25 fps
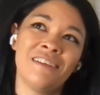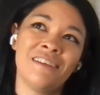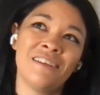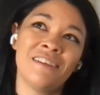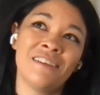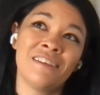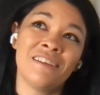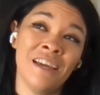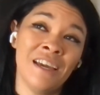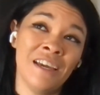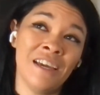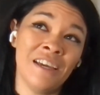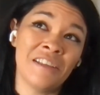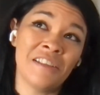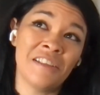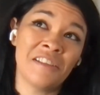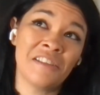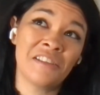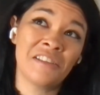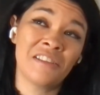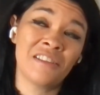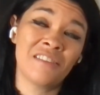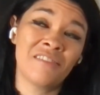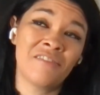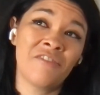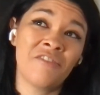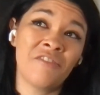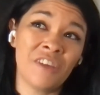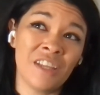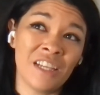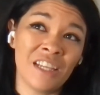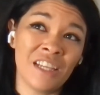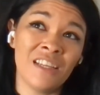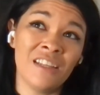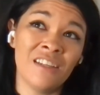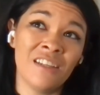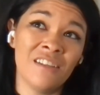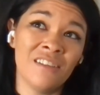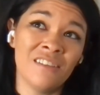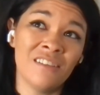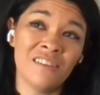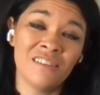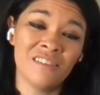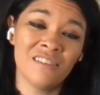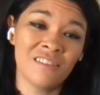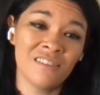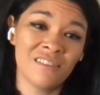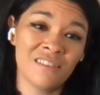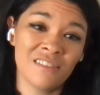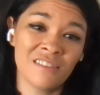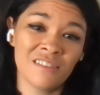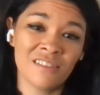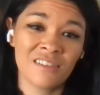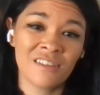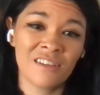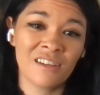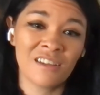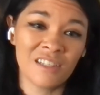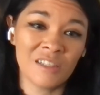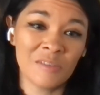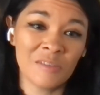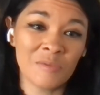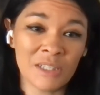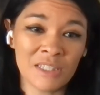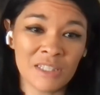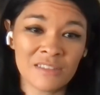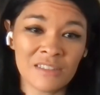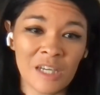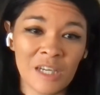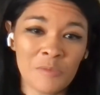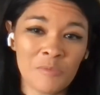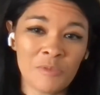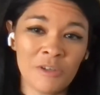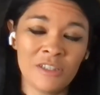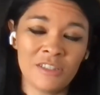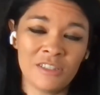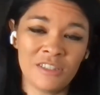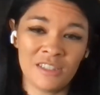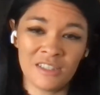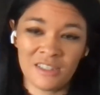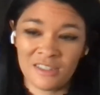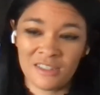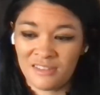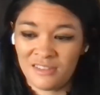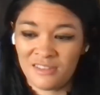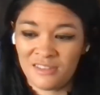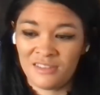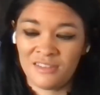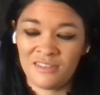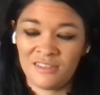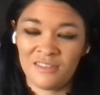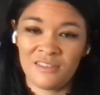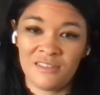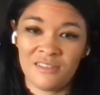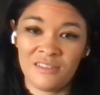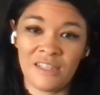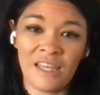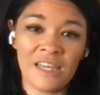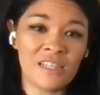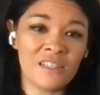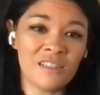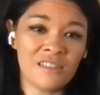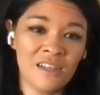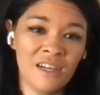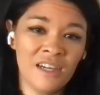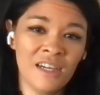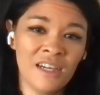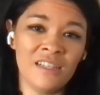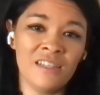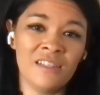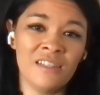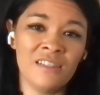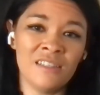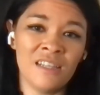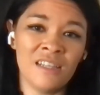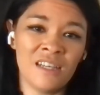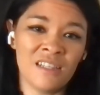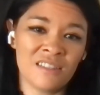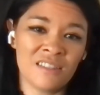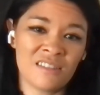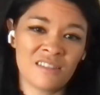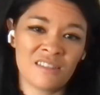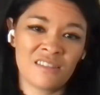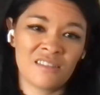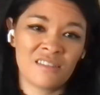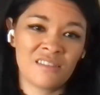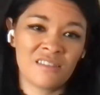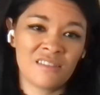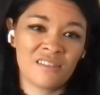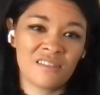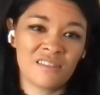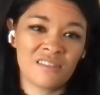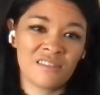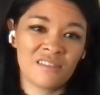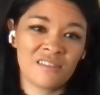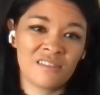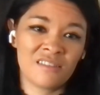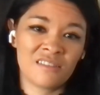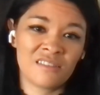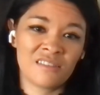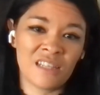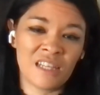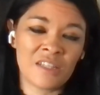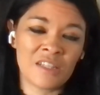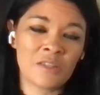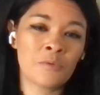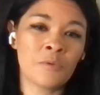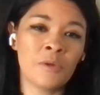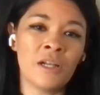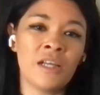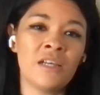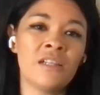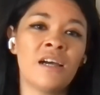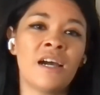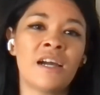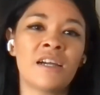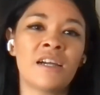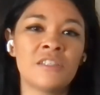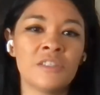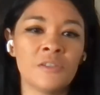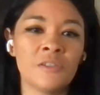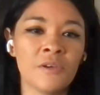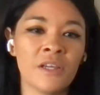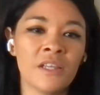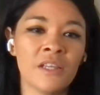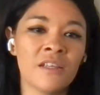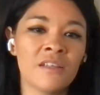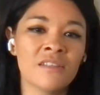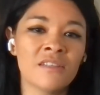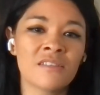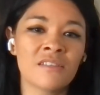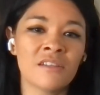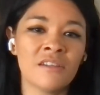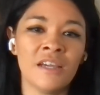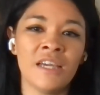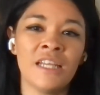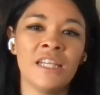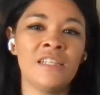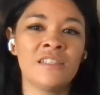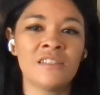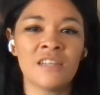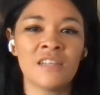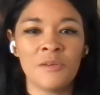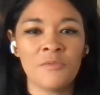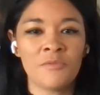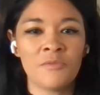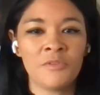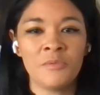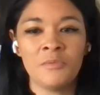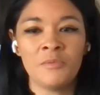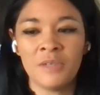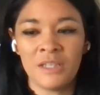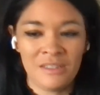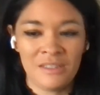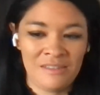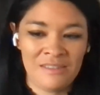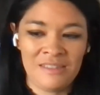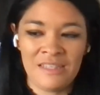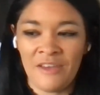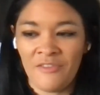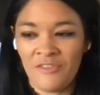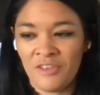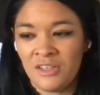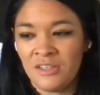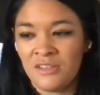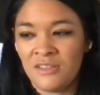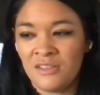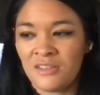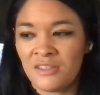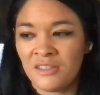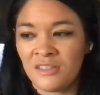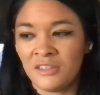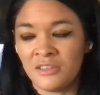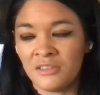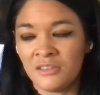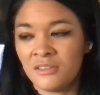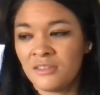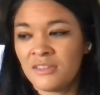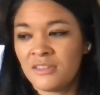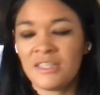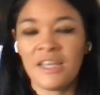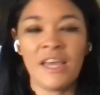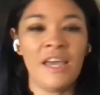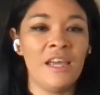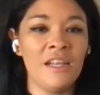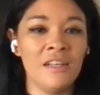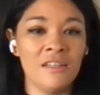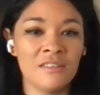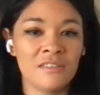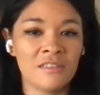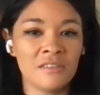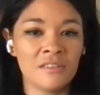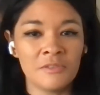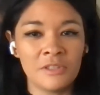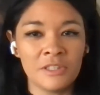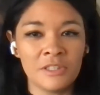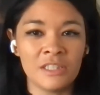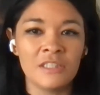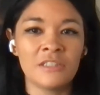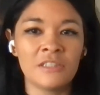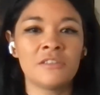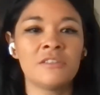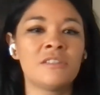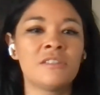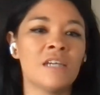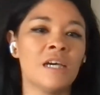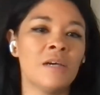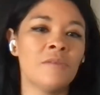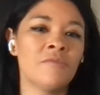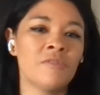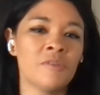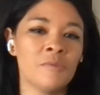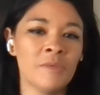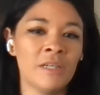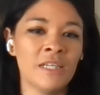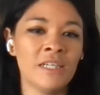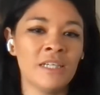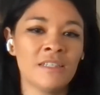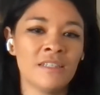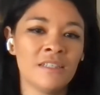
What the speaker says: fit in kind of my side projects late at night, and that's when I like doing it. So anytime from like 7 till 10 is a really good time for me.